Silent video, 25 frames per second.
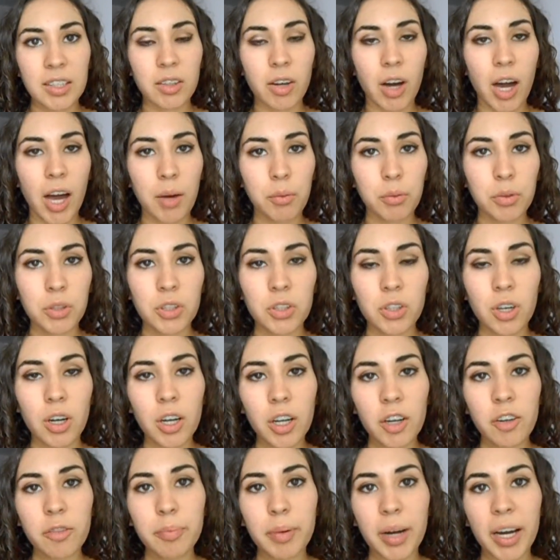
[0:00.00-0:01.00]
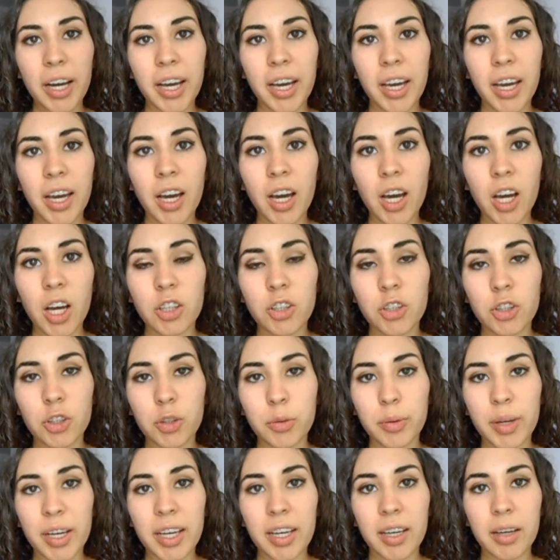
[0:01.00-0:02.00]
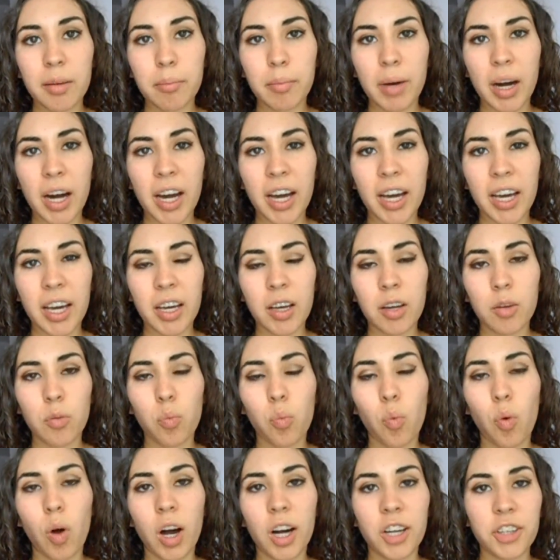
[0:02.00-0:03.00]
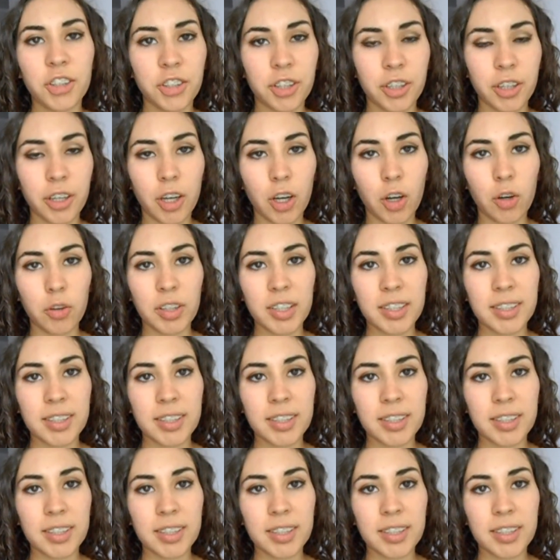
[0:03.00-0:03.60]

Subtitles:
So I will start off by doing my wash and go.